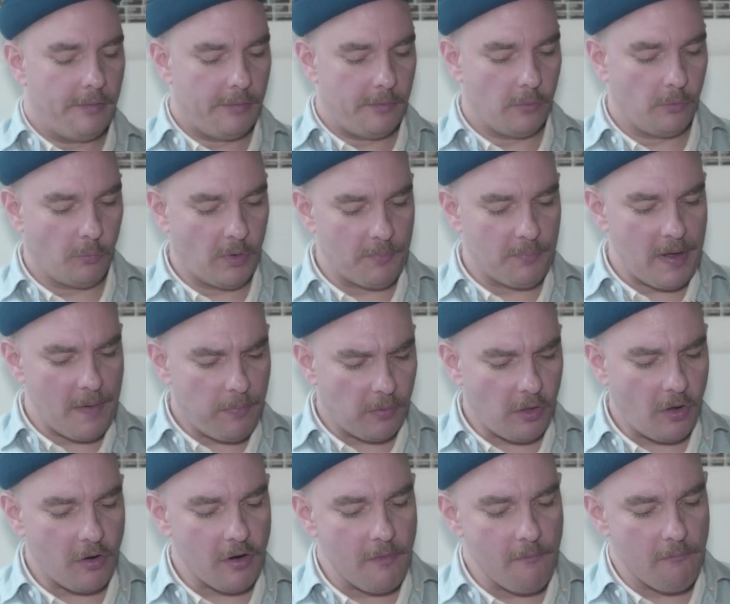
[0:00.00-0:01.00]
when people
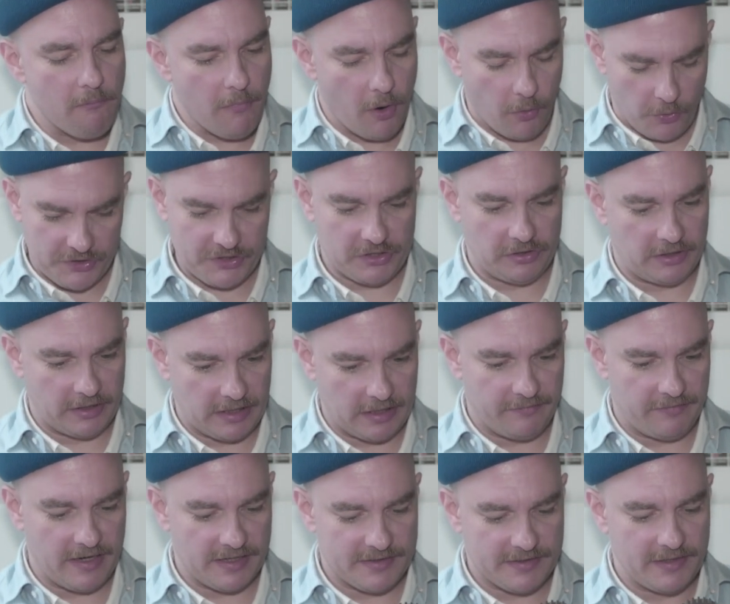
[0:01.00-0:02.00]
are emotionally
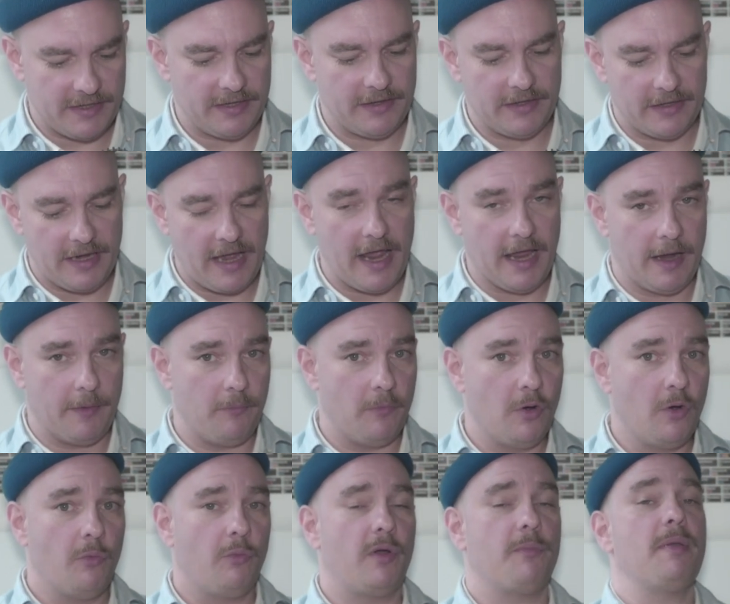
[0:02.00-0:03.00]
invested in the game,
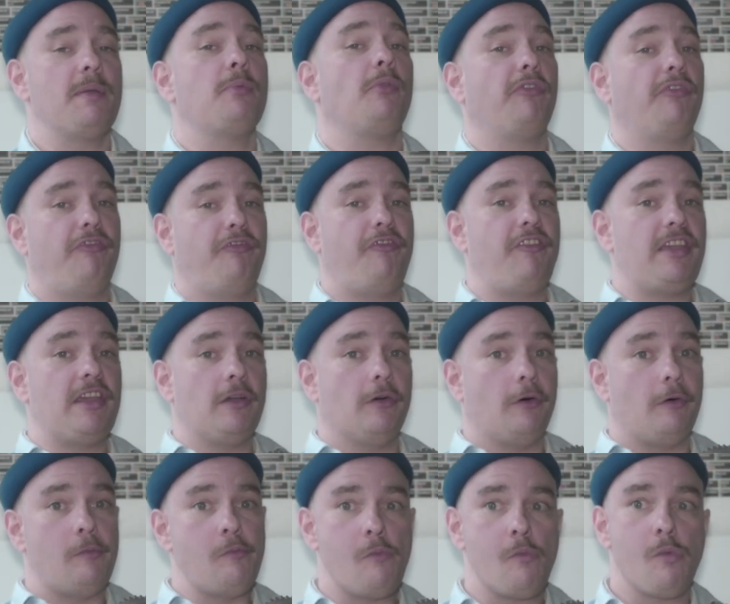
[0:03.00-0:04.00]
when people feel